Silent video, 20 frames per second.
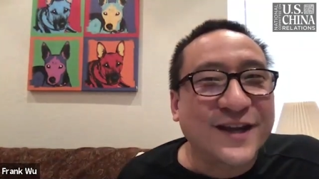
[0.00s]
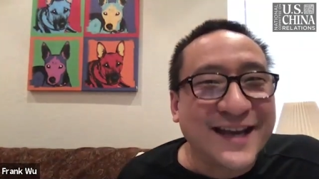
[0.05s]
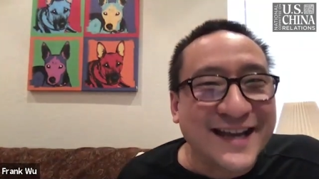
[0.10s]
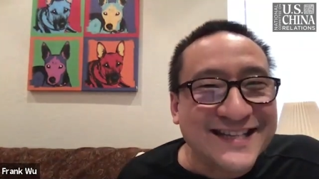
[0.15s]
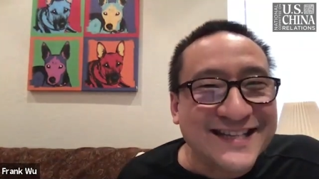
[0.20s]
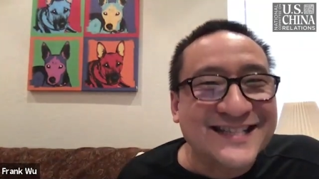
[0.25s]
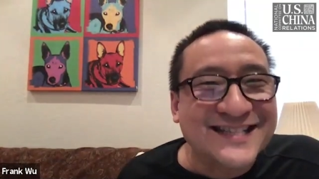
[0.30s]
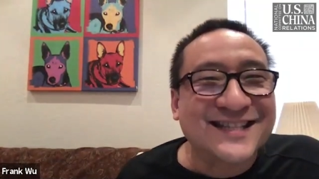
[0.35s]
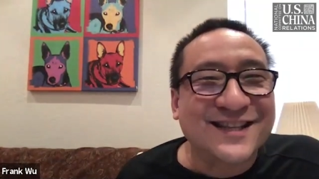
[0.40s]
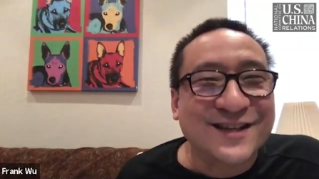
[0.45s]

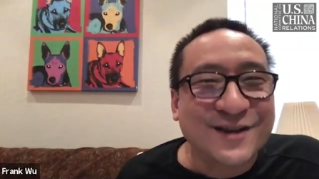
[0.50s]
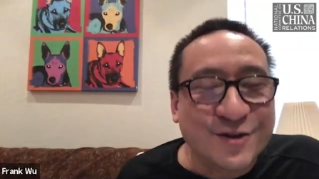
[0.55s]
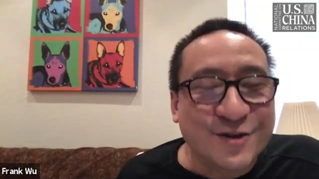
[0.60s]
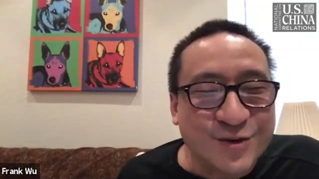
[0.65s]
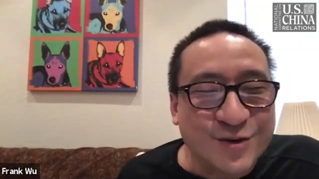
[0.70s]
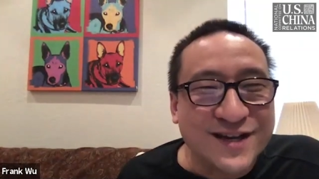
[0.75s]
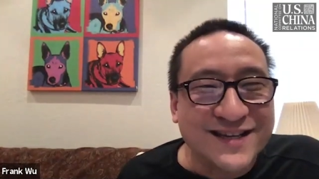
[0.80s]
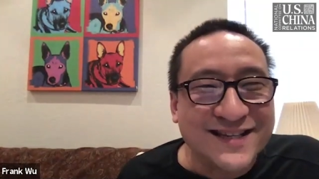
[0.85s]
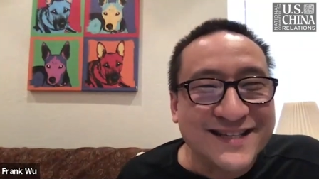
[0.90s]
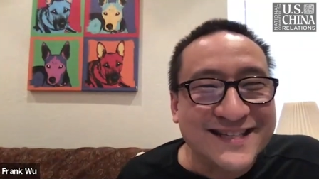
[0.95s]
gets the
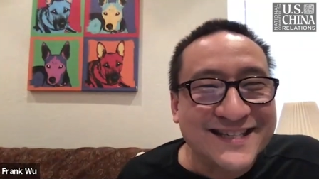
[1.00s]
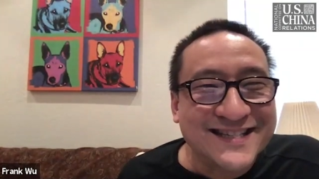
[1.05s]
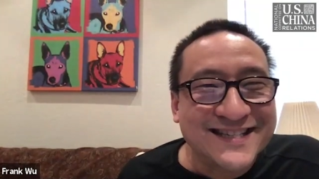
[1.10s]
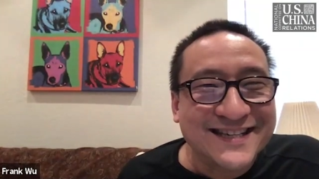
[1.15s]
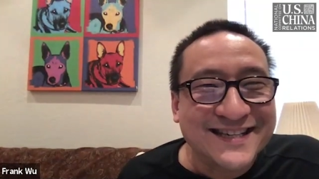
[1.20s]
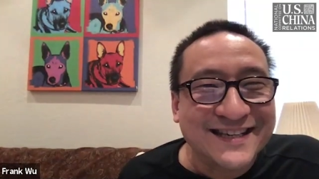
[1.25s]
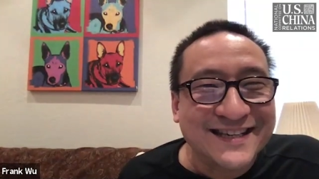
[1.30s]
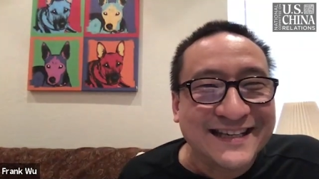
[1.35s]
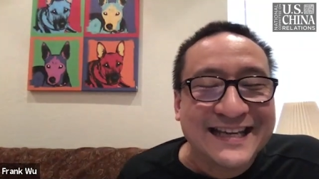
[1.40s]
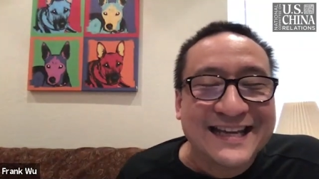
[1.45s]
grease.
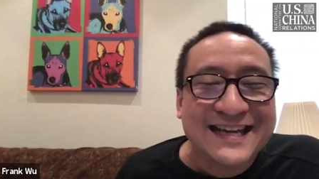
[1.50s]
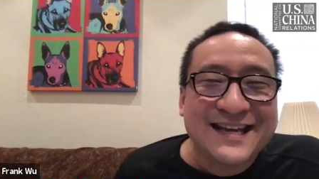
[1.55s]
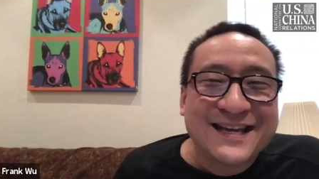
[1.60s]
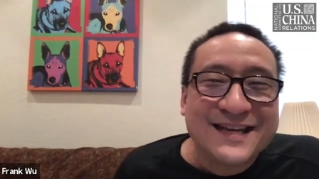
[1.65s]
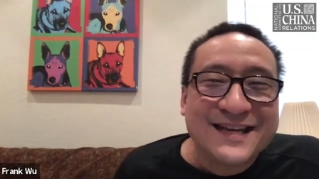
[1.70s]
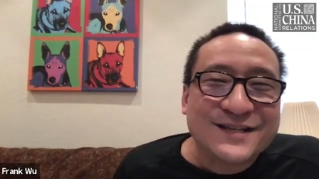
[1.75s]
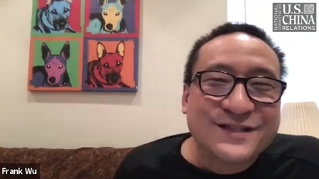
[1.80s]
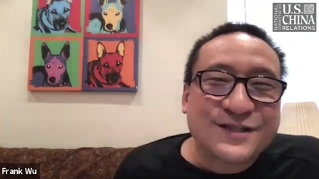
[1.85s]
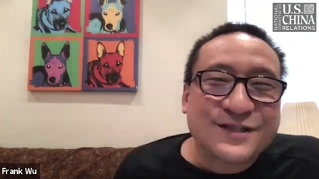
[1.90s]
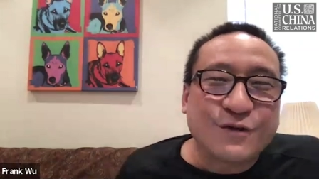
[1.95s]

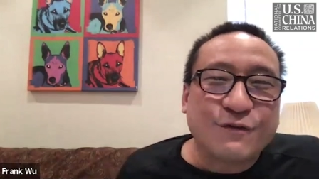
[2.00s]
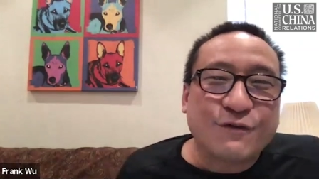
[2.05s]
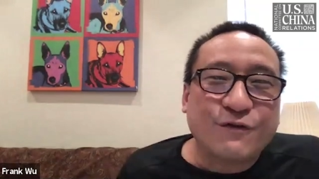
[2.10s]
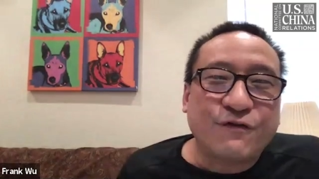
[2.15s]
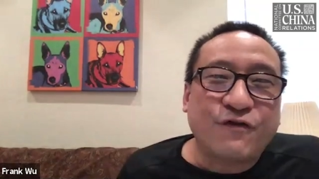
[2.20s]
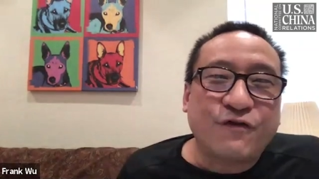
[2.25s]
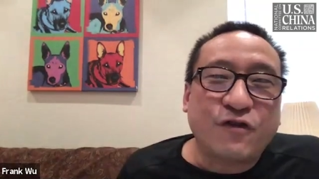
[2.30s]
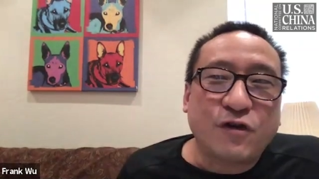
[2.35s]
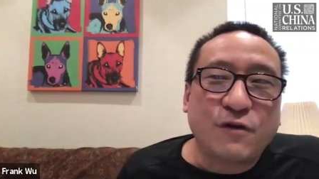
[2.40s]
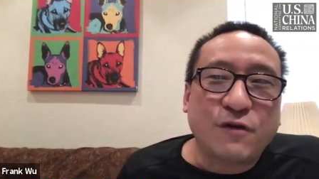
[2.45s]
So,
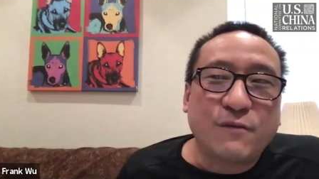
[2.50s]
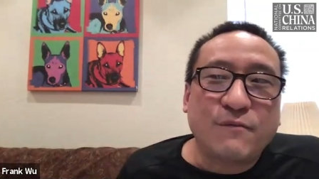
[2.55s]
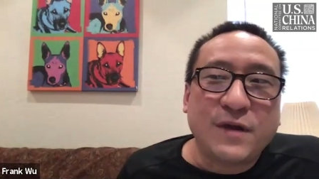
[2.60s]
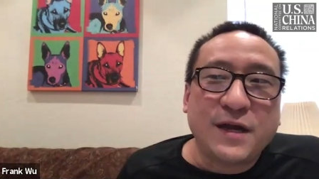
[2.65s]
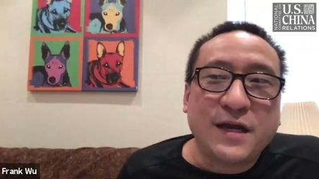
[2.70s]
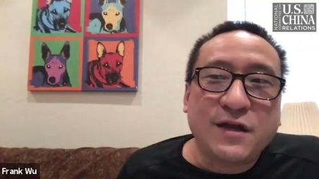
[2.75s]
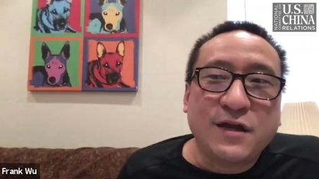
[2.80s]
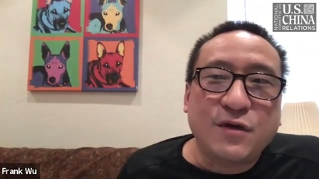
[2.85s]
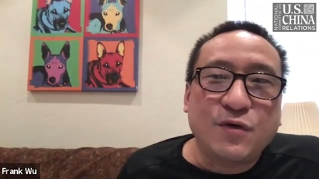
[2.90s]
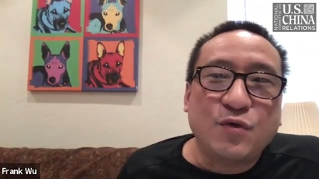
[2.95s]
for
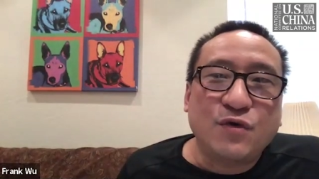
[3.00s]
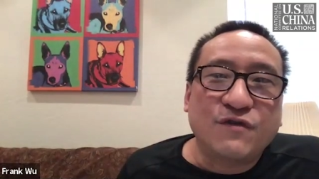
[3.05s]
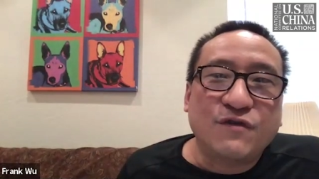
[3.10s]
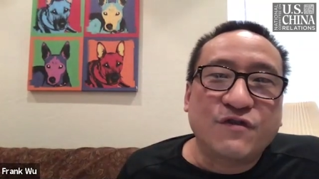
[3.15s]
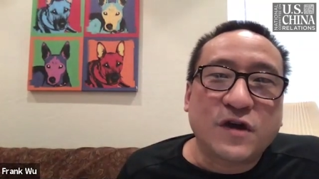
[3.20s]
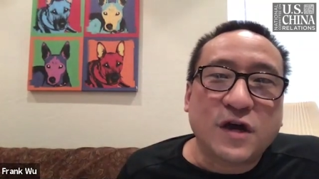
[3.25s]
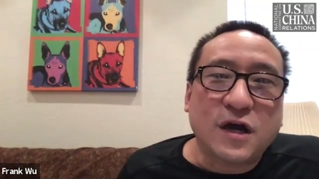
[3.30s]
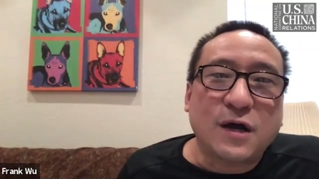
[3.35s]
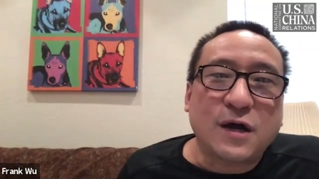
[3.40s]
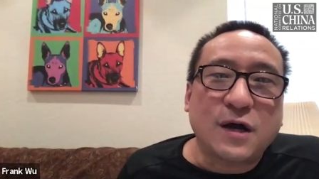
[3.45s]
many who
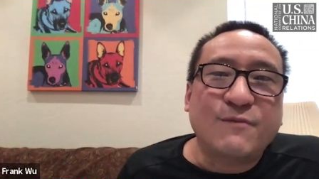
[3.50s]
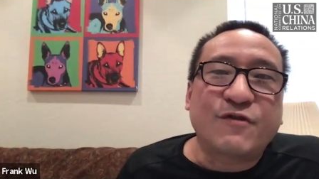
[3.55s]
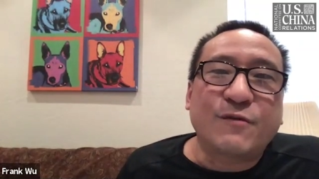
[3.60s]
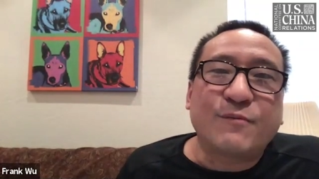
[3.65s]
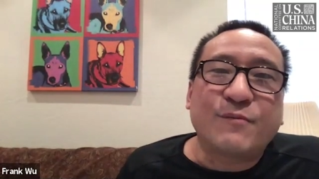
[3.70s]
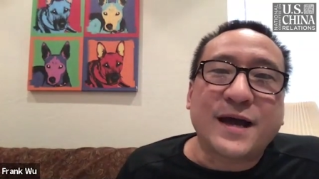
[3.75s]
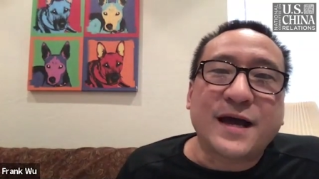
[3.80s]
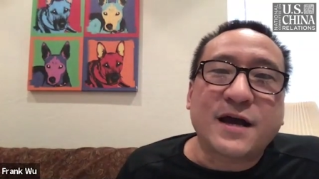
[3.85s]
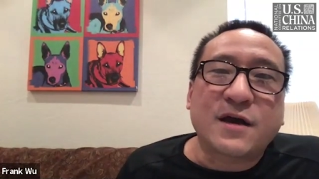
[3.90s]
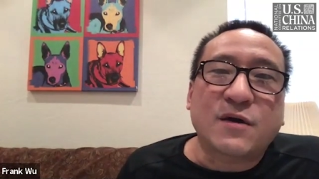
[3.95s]
have come
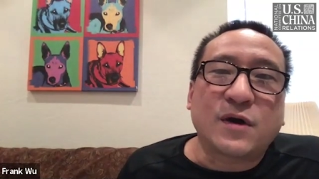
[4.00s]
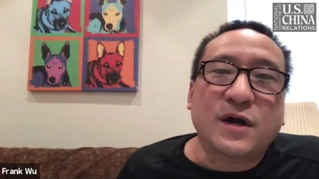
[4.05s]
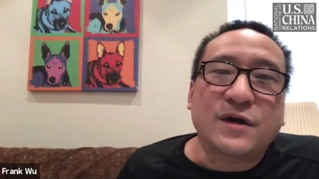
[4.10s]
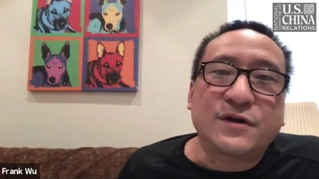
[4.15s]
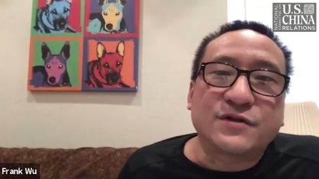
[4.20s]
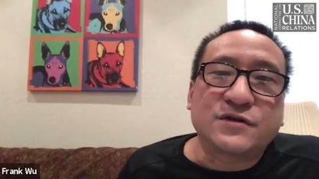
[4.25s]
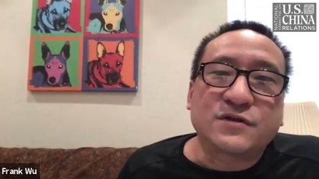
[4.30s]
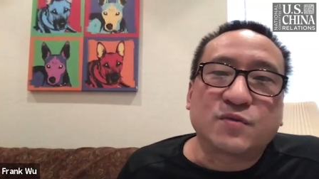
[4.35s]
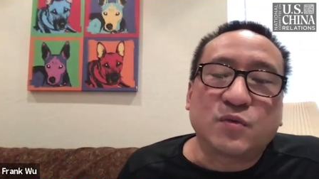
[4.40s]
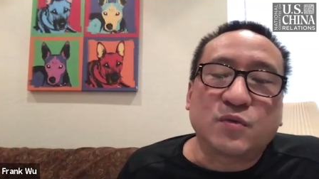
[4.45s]
from
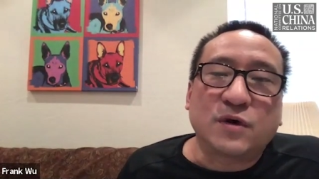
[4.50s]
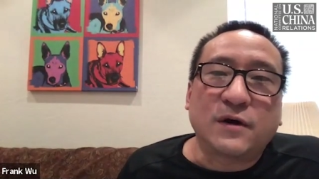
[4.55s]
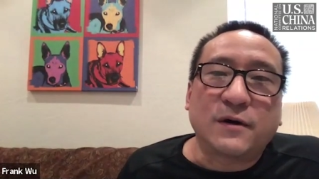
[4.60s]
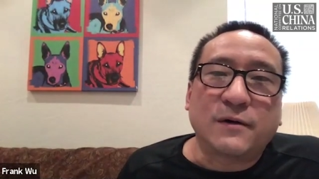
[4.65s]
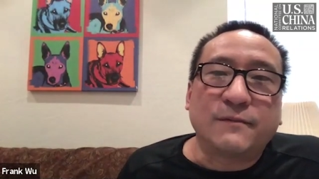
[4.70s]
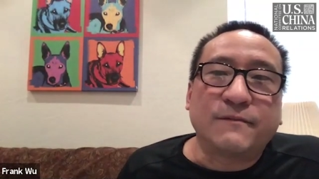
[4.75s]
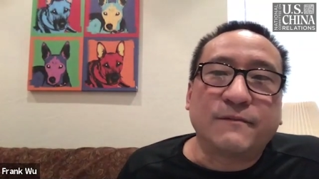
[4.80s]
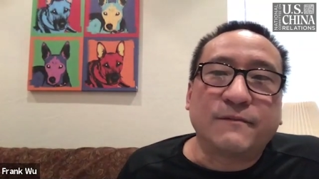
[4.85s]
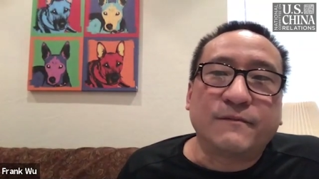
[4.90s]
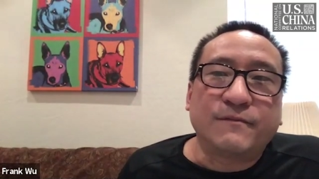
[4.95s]
backgrounds
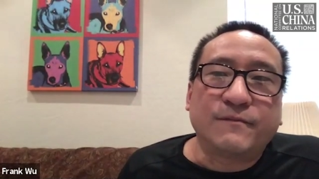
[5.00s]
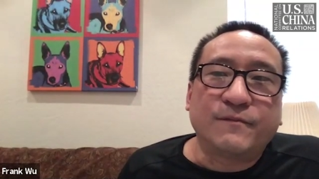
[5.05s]
where